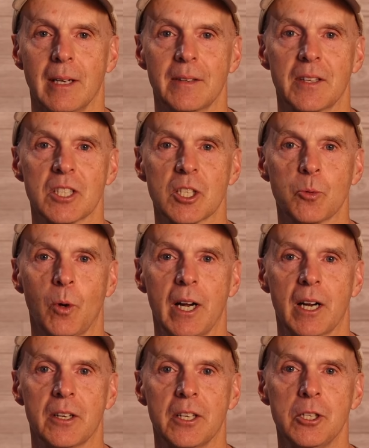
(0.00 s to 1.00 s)
This is why
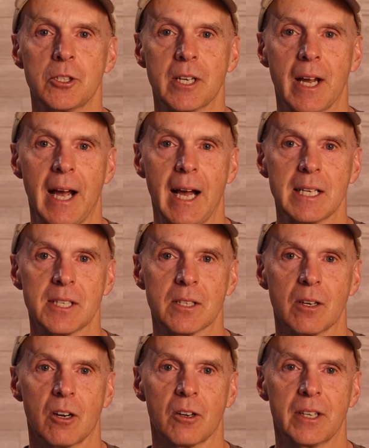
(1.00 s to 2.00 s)
our newscasts
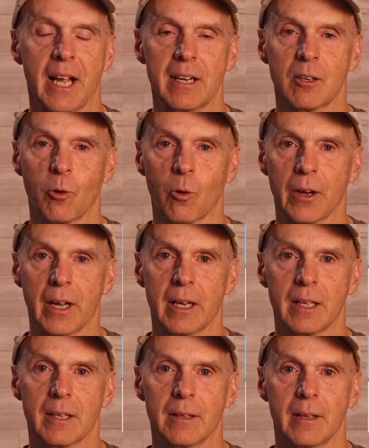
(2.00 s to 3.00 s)
are
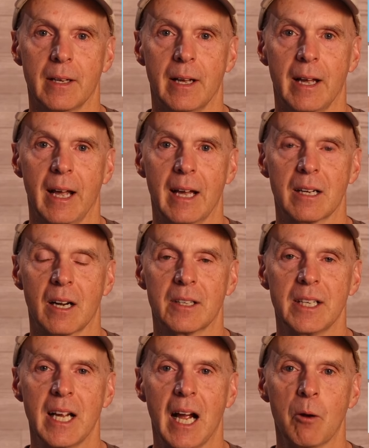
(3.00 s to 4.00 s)
data-oriented and our
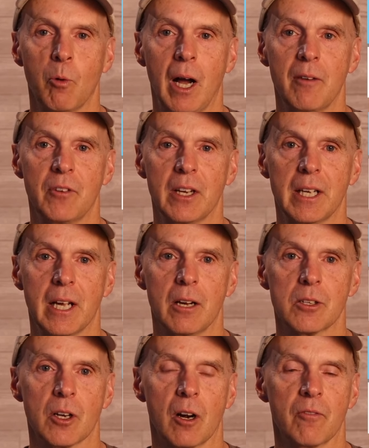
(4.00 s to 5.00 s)
DIY
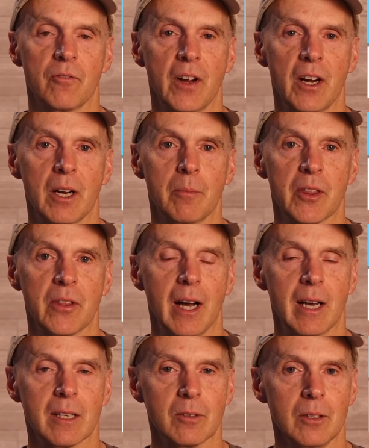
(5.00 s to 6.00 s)
videos are very
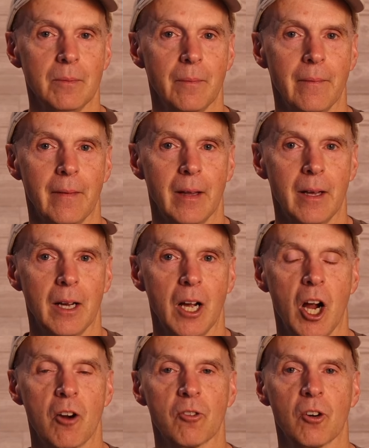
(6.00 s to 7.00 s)
methodical.
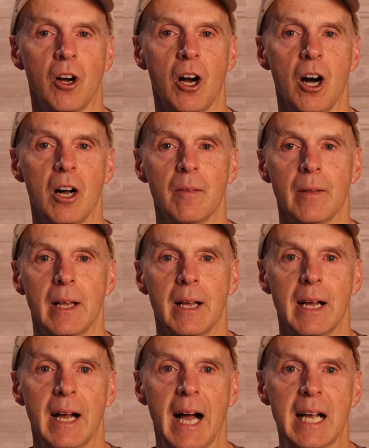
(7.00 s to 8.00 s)
Overall,
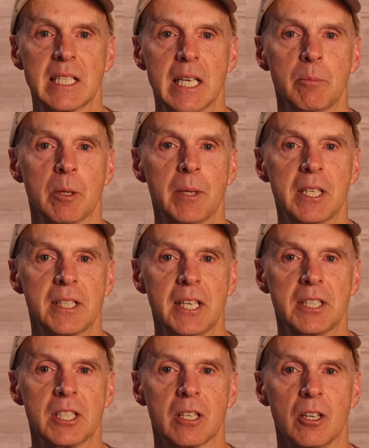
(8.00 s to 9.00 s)
I seem to be
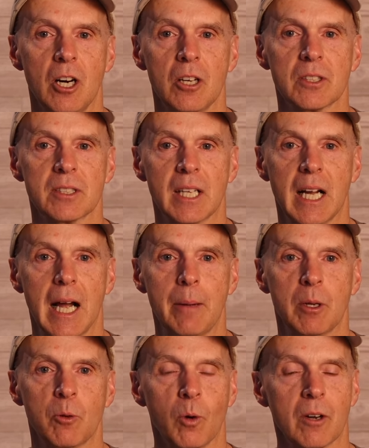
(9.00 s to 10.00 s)
teaching all the
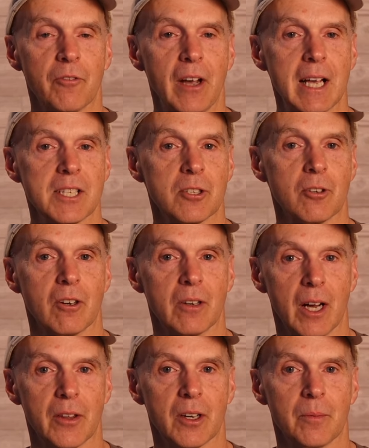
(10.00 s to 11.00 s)
time in one facet or
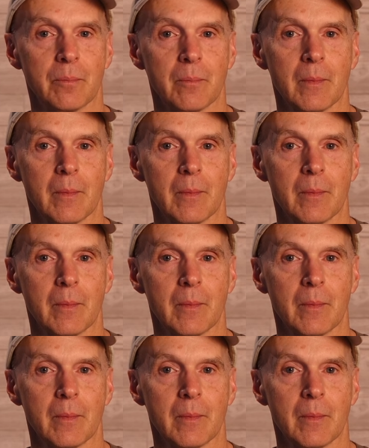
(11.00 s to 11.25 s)
another,